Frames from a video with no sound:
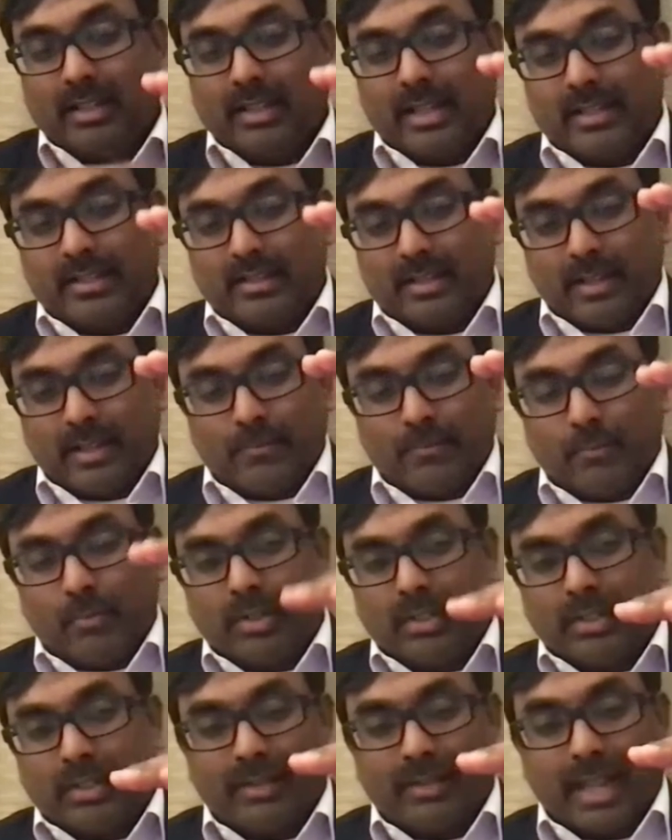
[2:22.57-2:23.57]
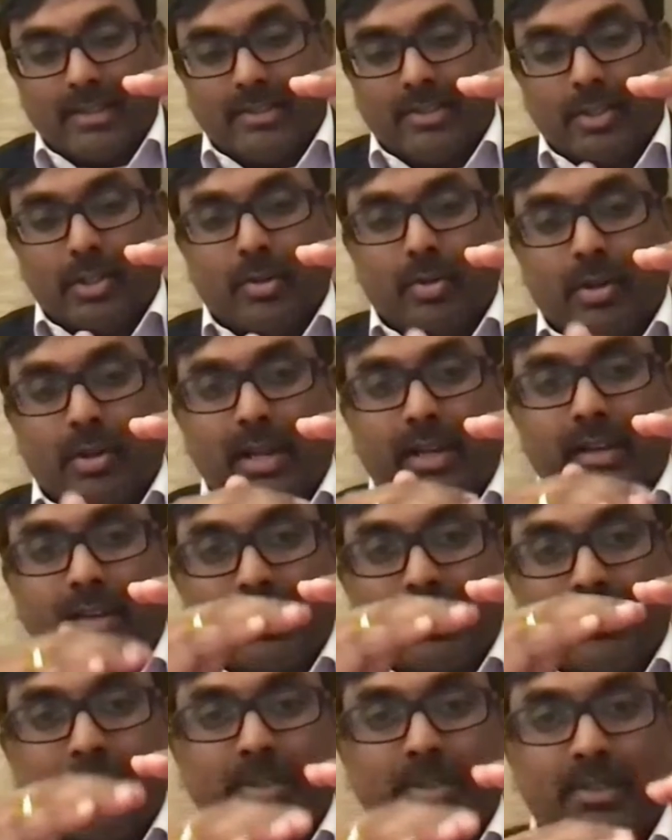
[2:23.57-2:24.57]
at what level, as you go higher
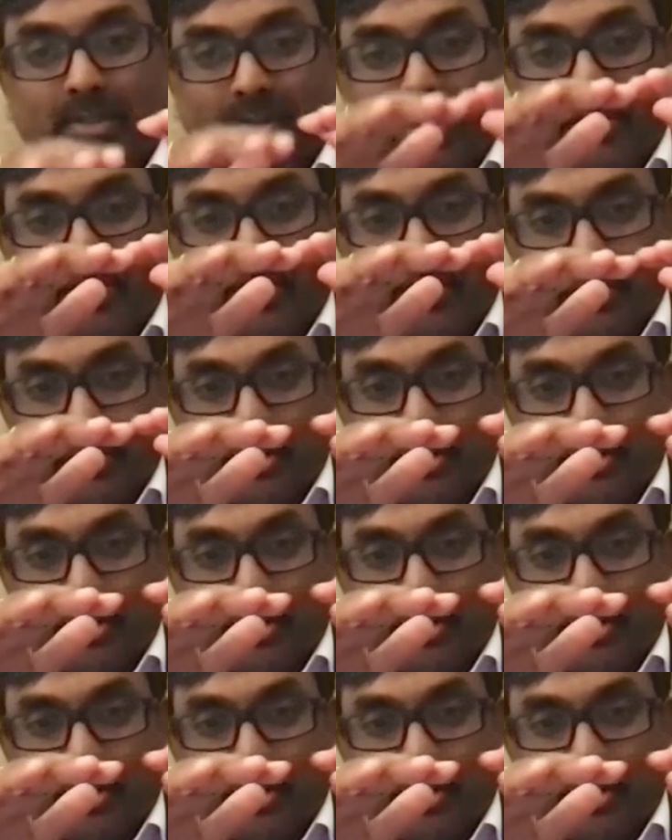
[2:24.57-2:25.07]
up in the structure,